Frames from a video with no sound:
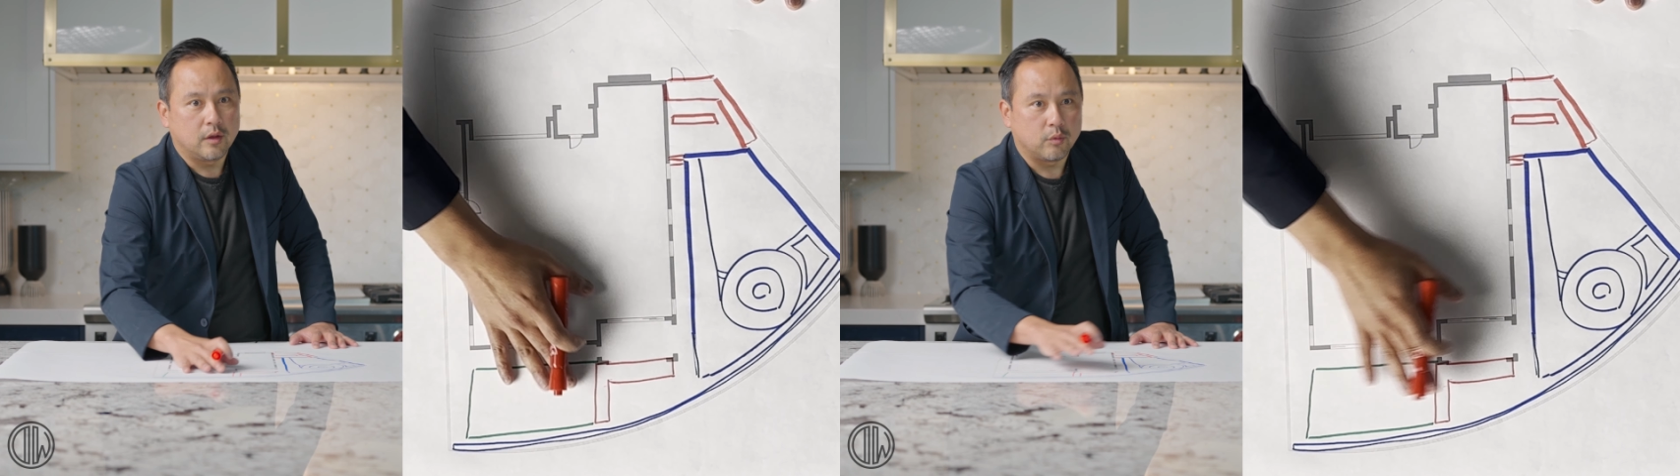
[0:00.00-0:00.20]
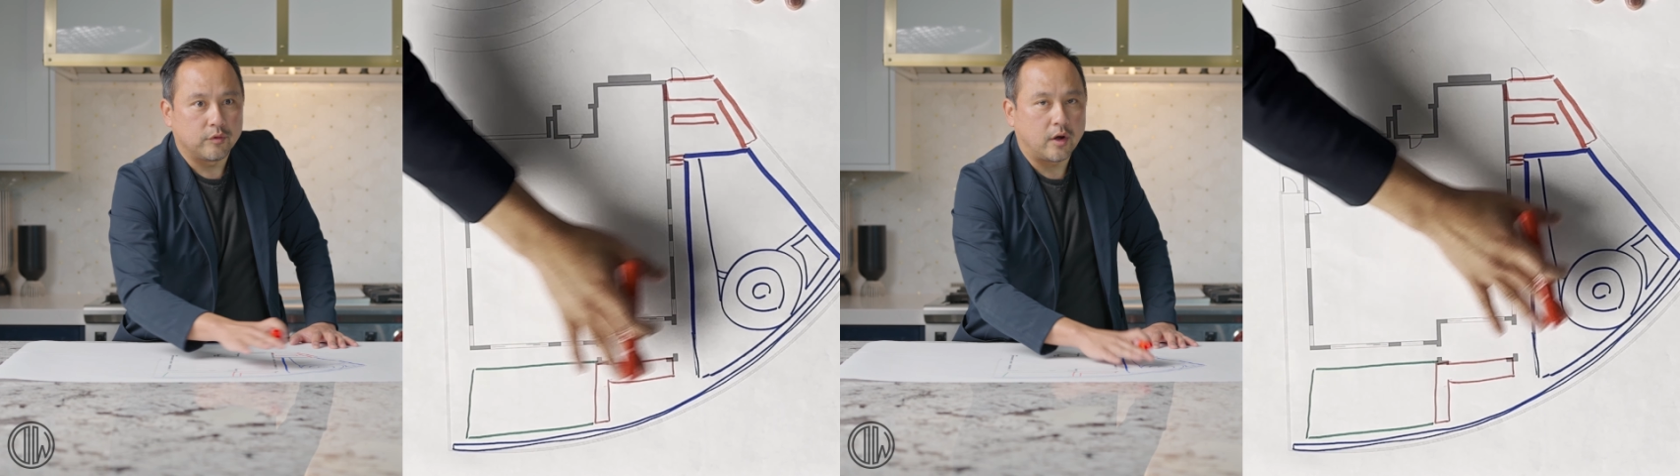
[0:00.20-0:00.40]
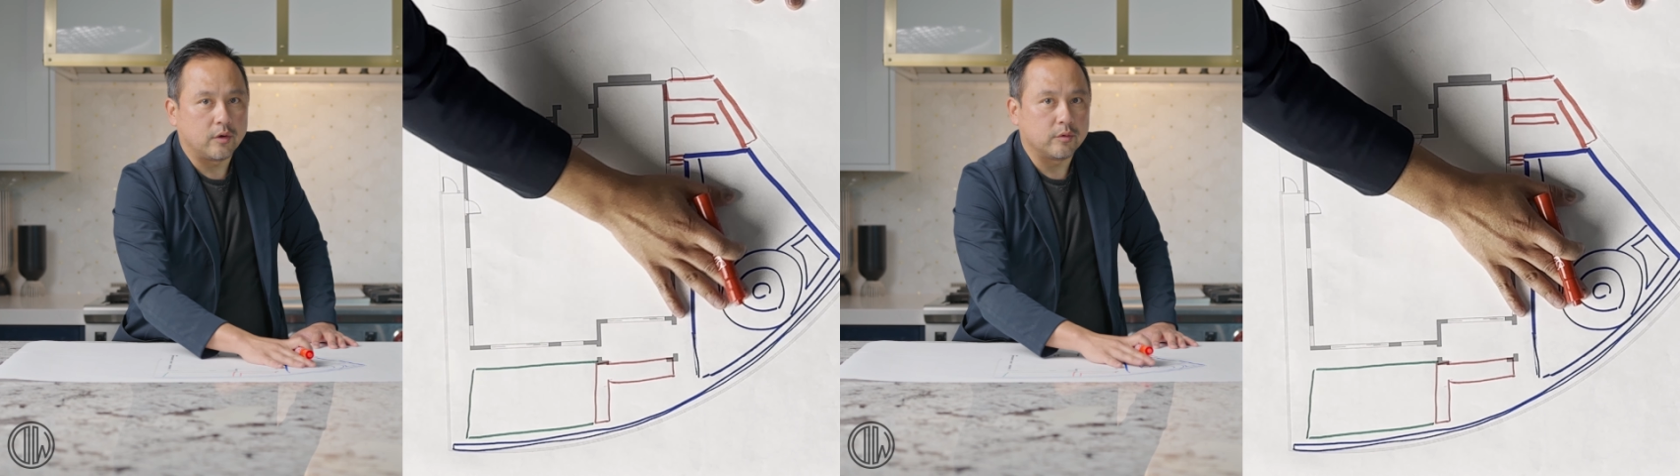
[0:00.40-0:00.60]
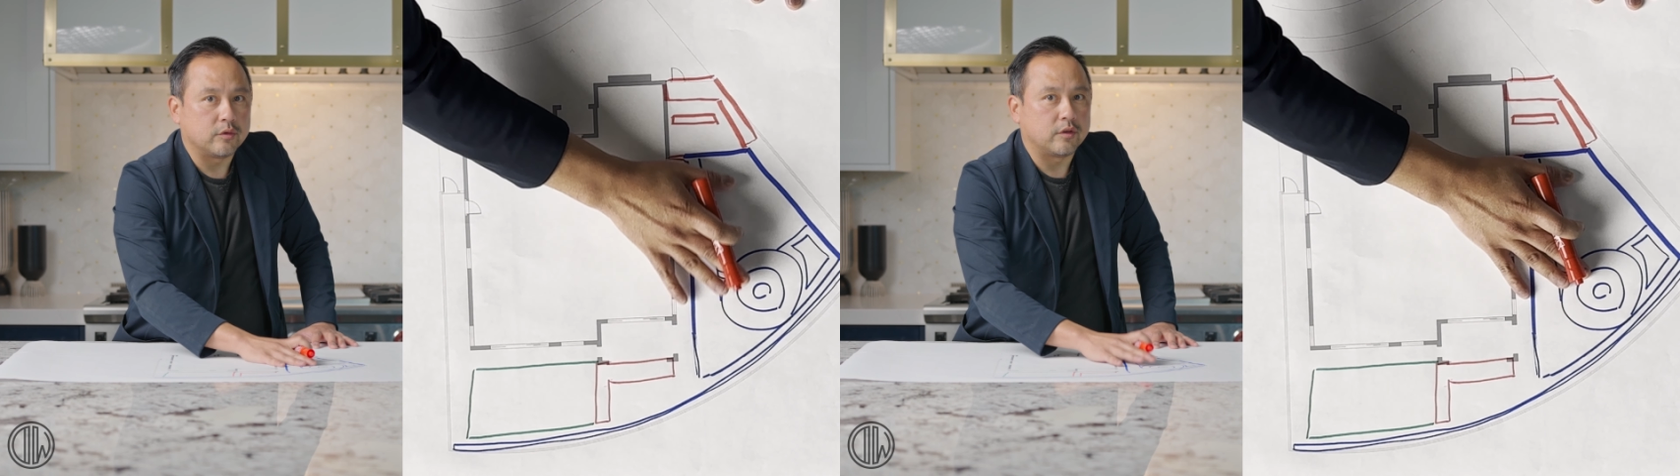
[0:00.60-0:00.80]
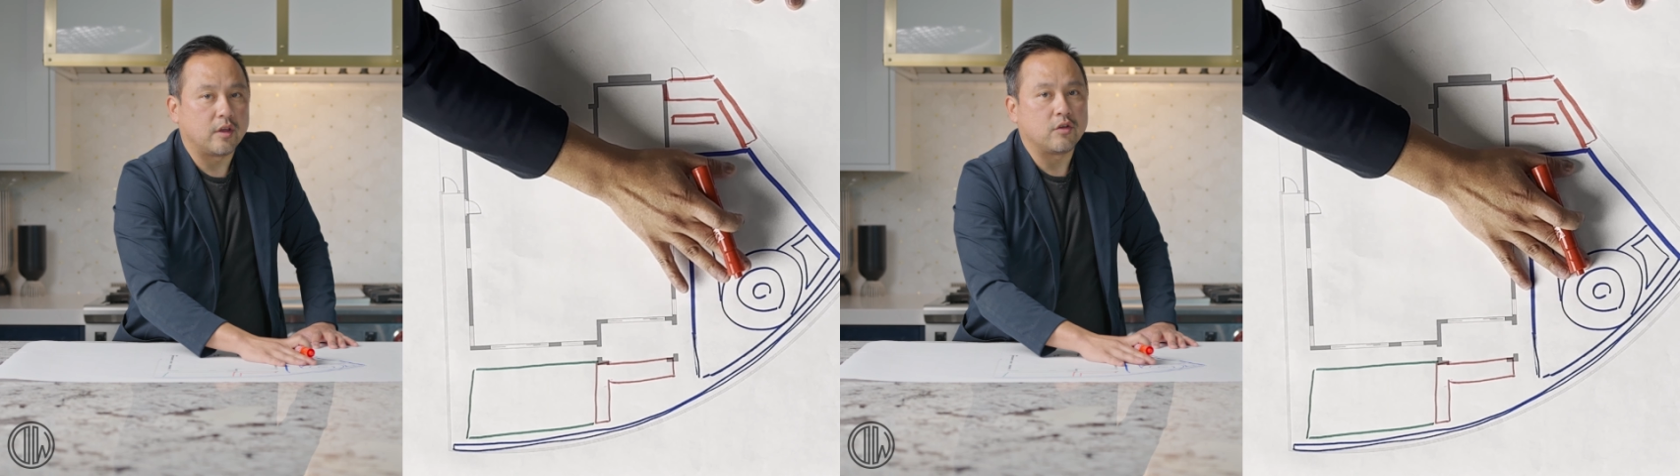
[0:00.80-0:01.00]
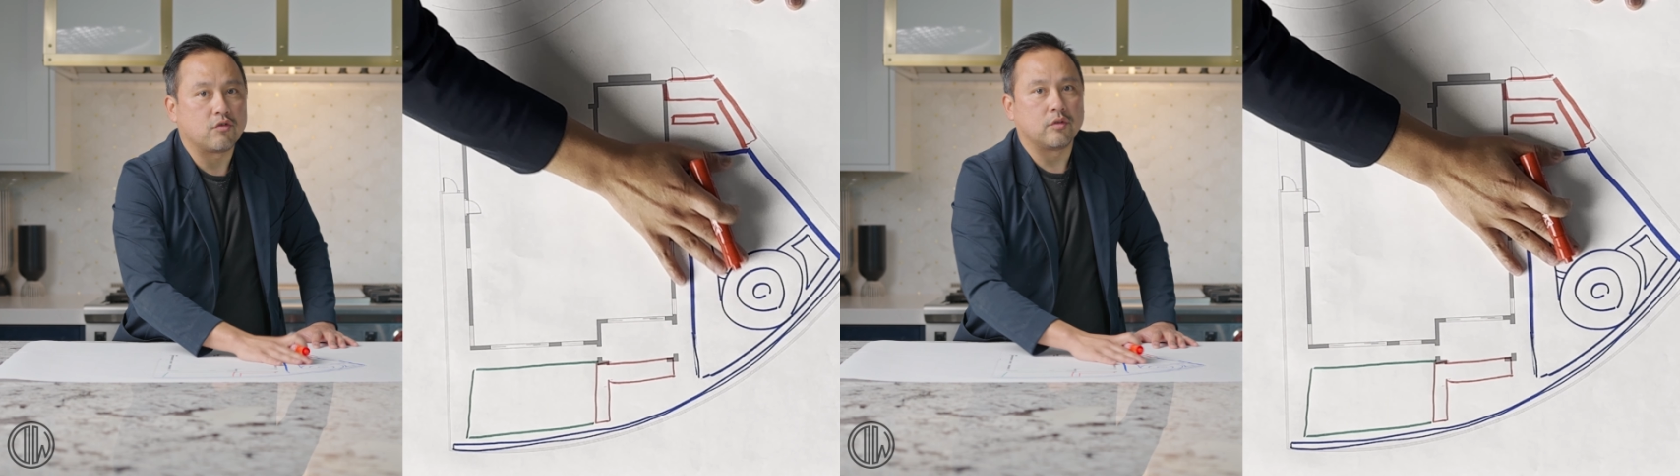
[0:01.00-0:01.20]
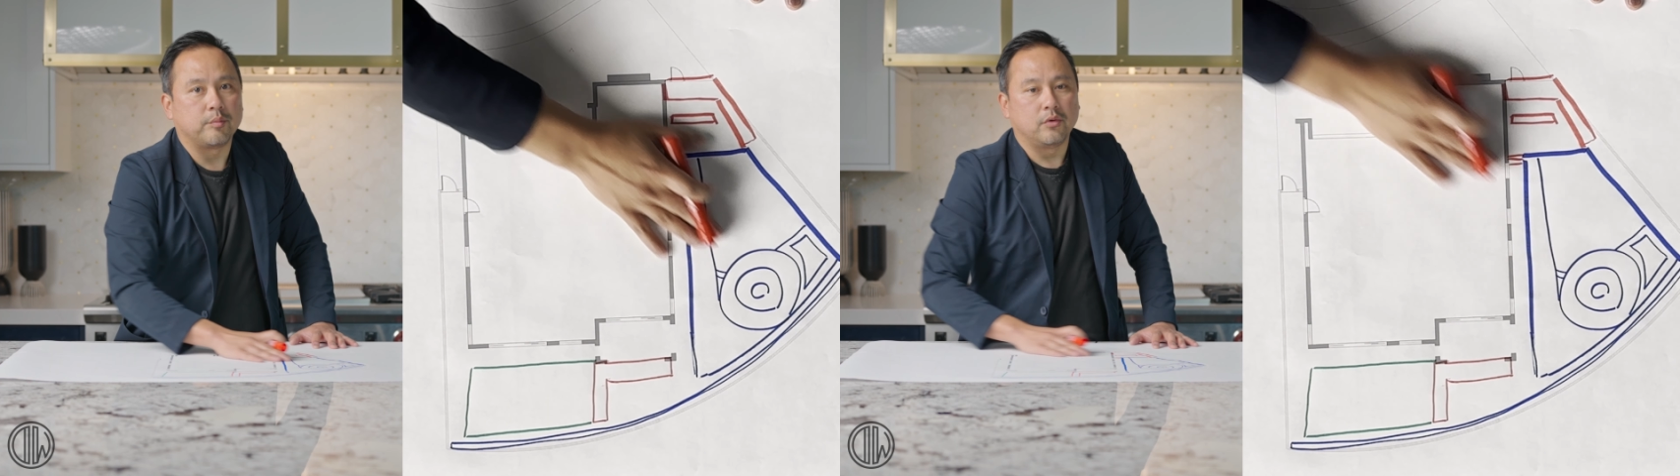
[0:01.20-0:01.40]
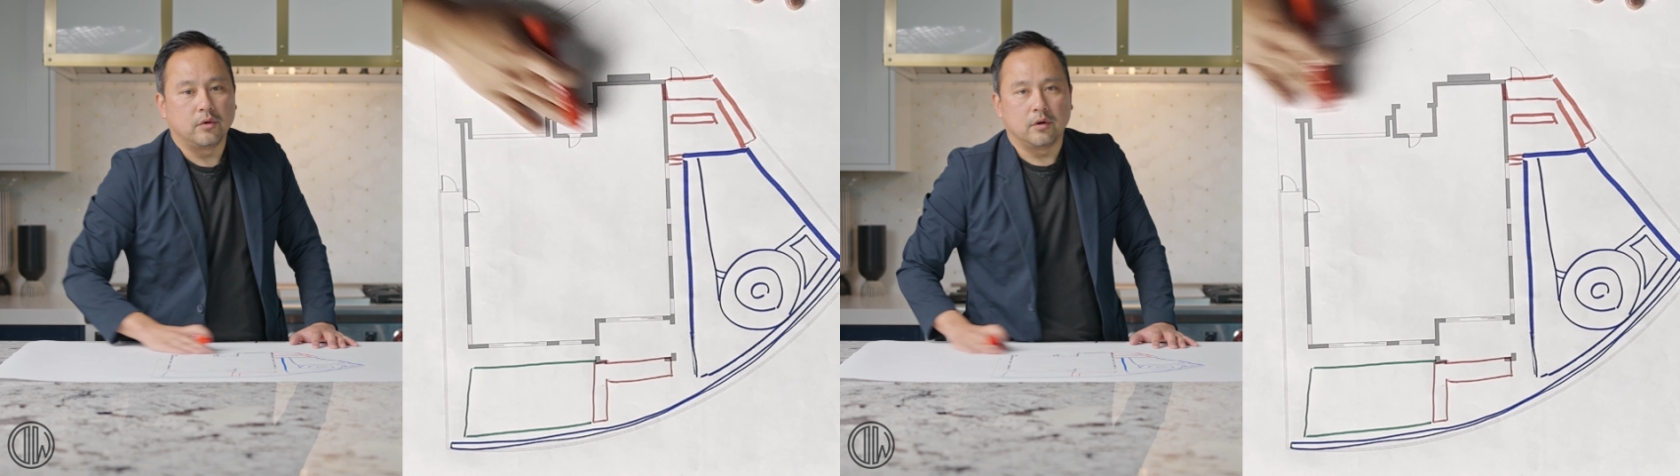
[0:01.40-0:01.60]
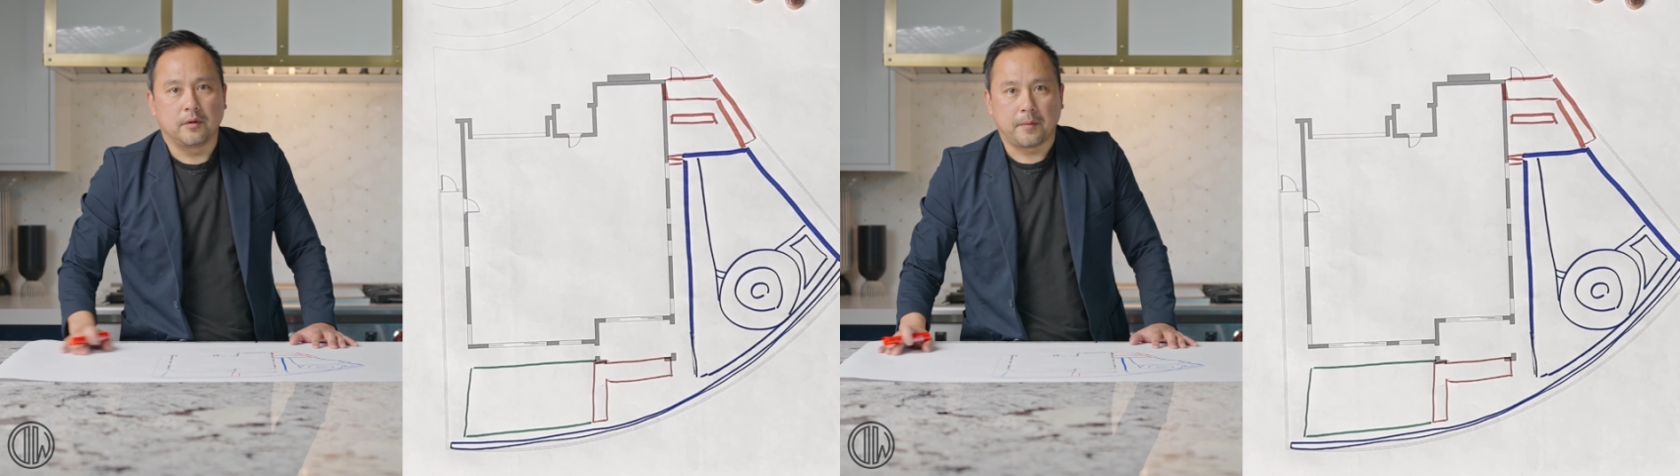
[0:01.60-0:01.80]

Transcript: without the danger of the pool.